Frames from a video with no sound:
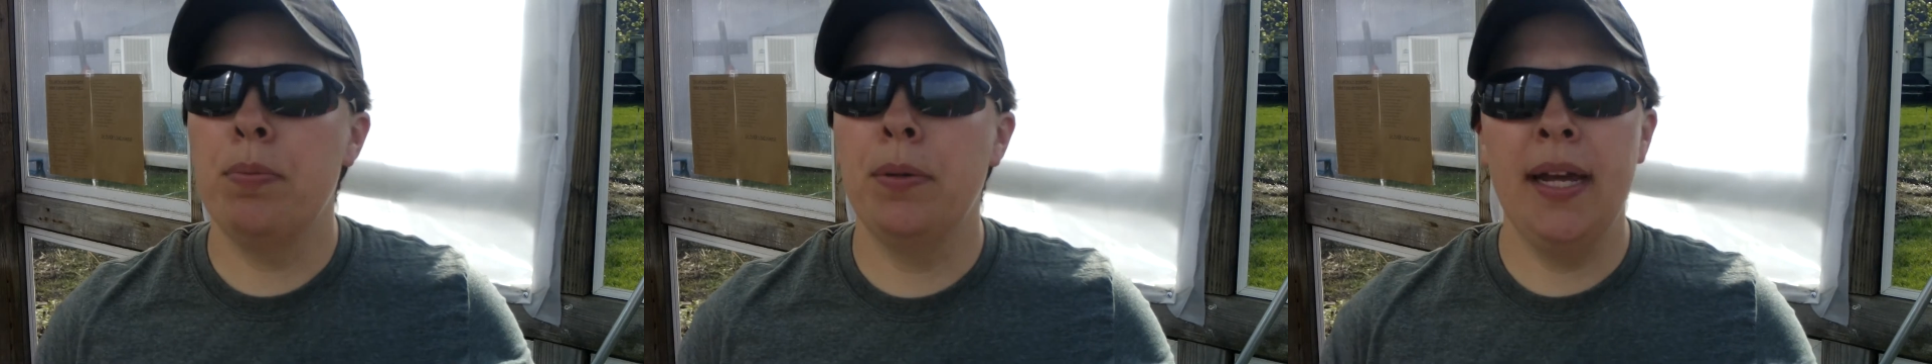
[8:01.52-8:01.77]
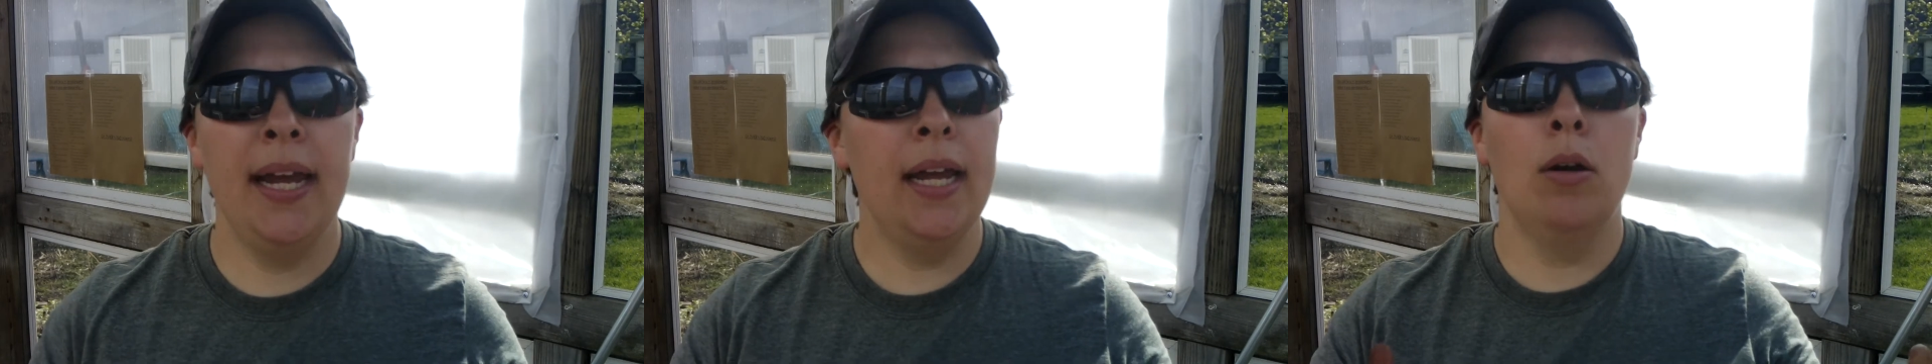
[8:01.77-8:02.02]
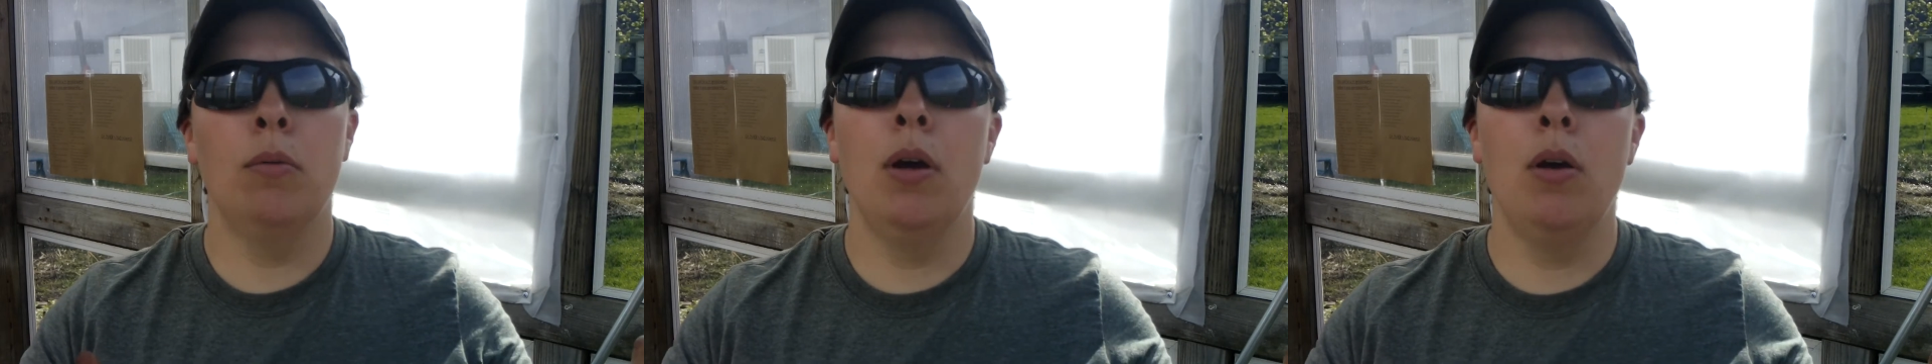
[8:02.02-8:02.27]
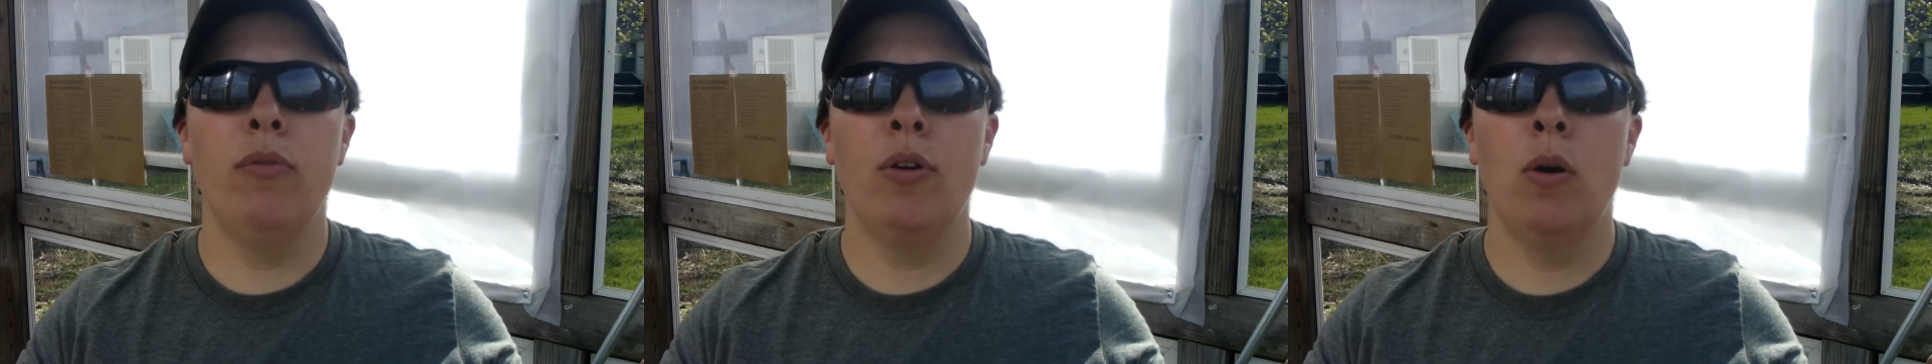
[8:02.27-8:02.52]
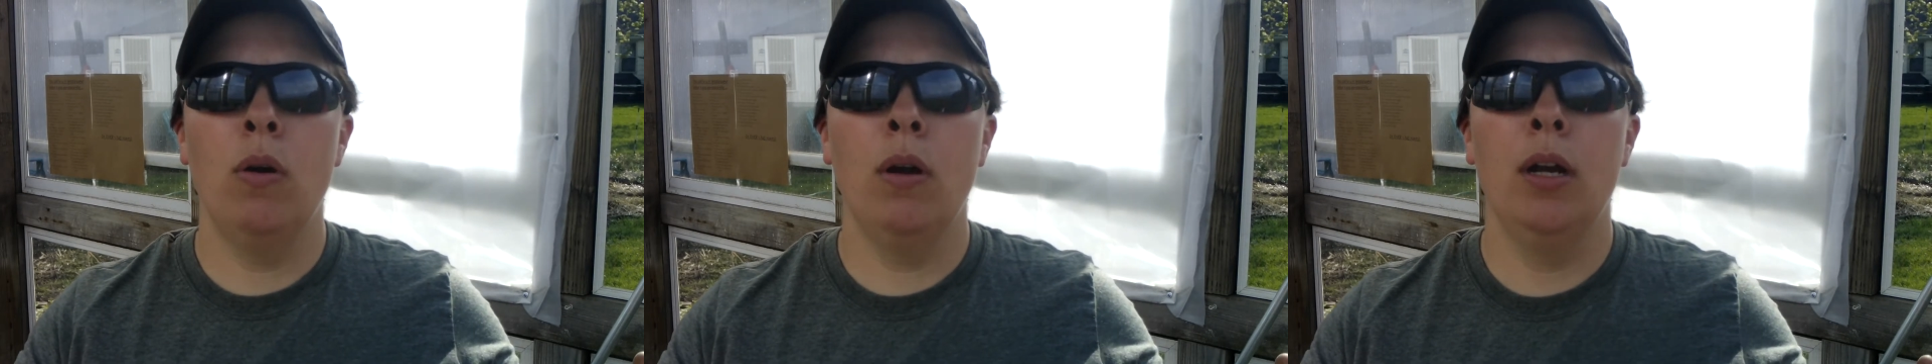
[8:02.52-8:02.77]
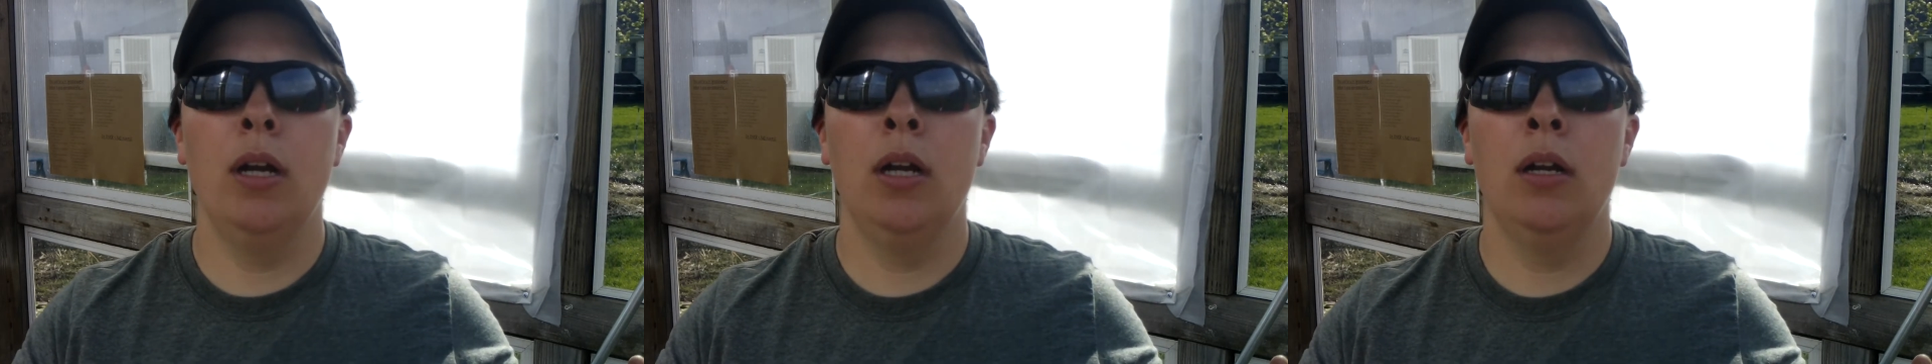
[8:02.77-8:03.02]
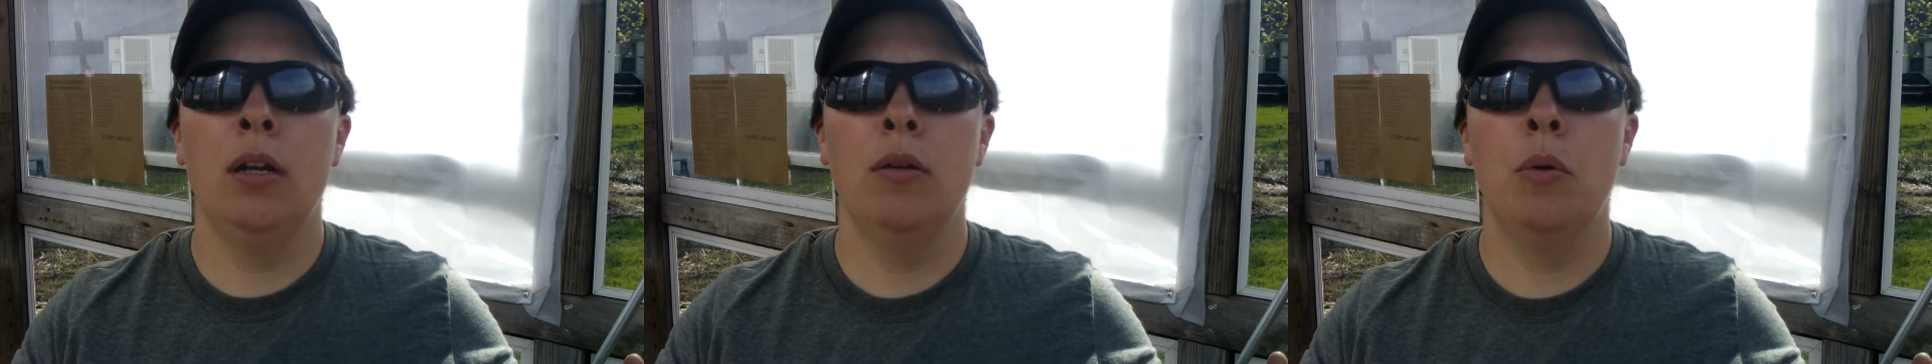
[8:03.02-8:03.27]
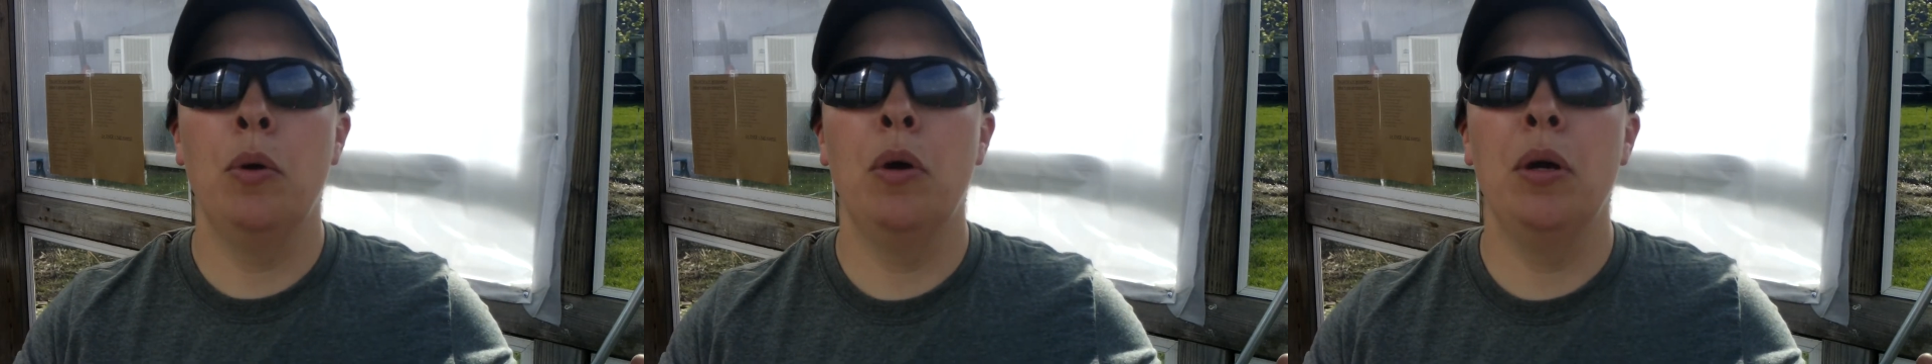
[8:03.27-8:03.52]
plant a row of corn
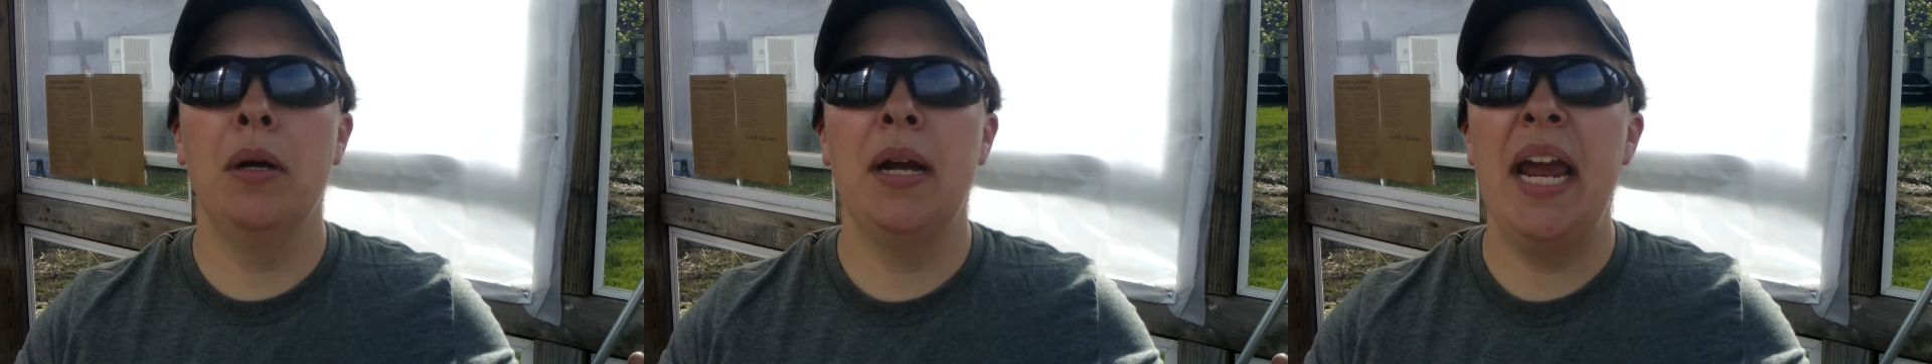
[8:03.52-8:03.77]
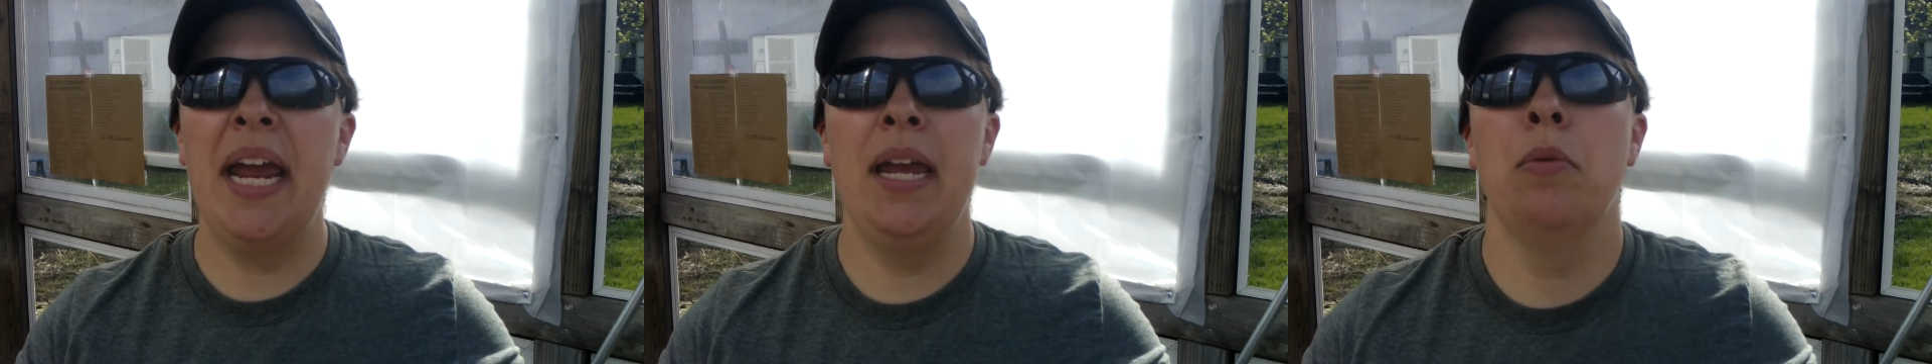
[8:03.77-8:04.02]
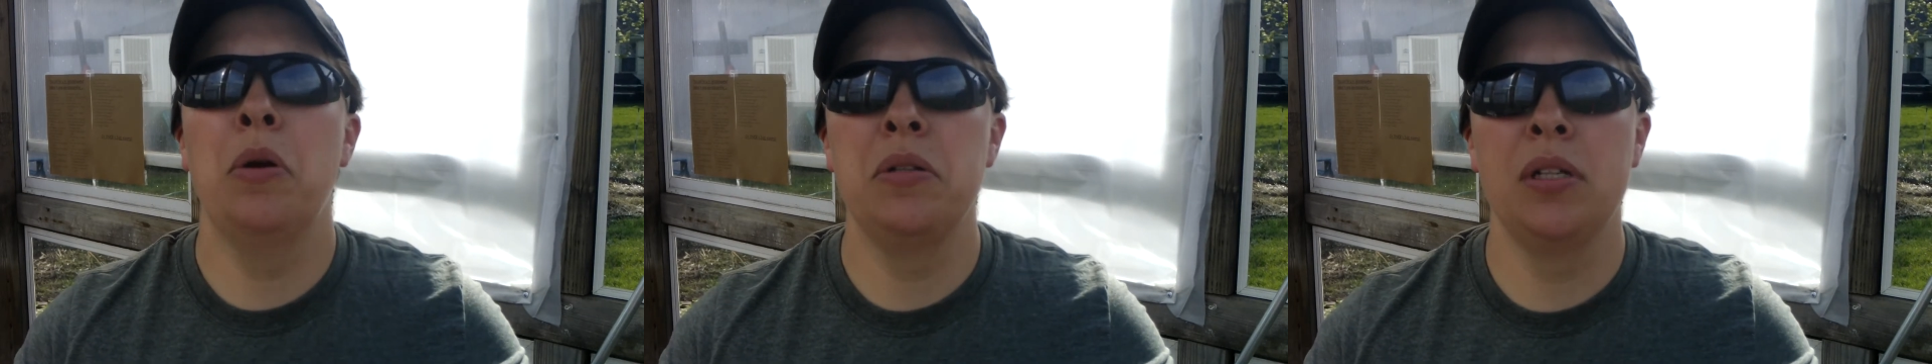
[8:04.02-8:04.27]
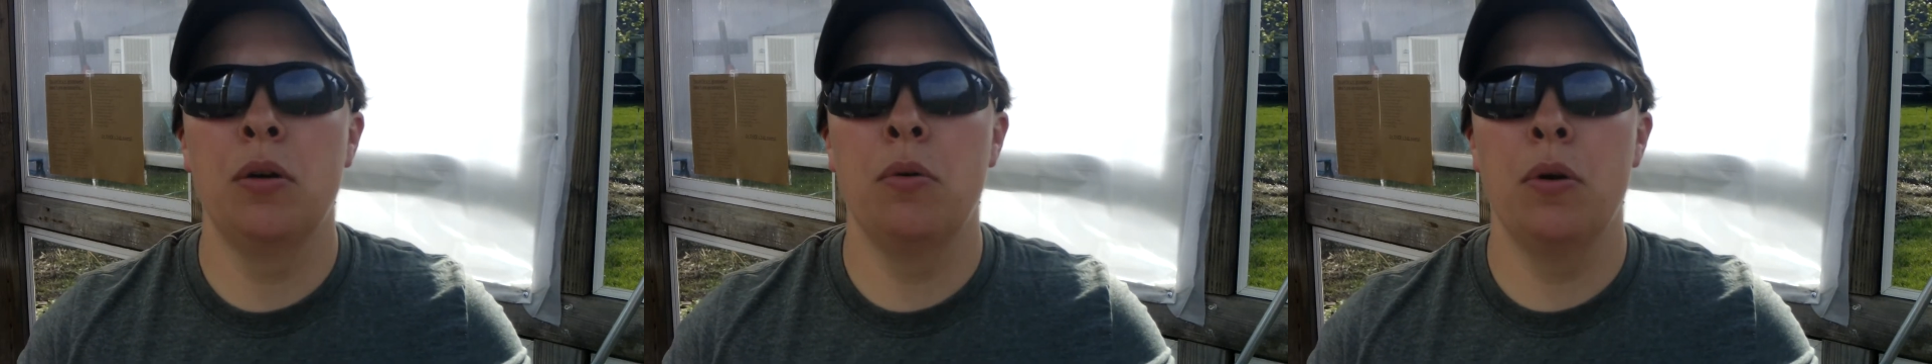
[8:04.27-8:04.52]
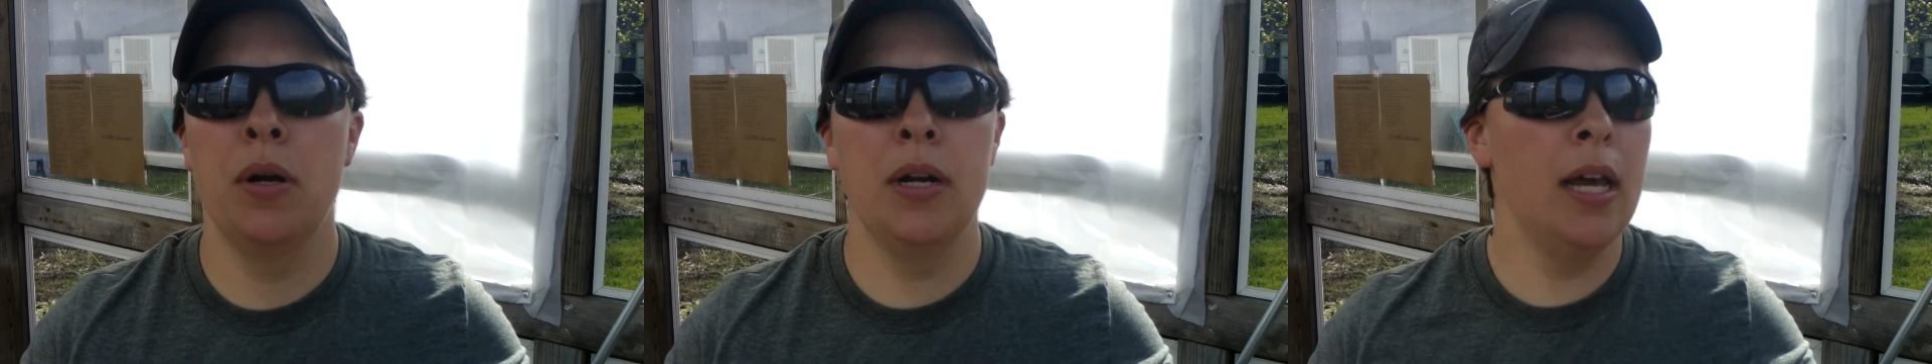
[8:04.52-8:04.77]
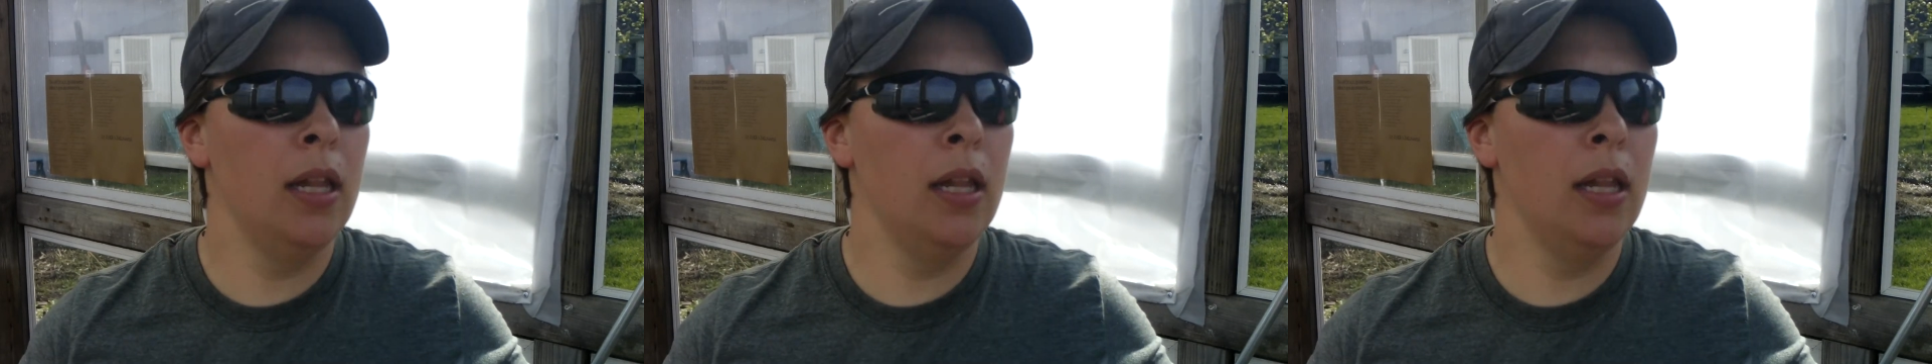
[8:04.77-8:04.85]
or 8 rows of corn,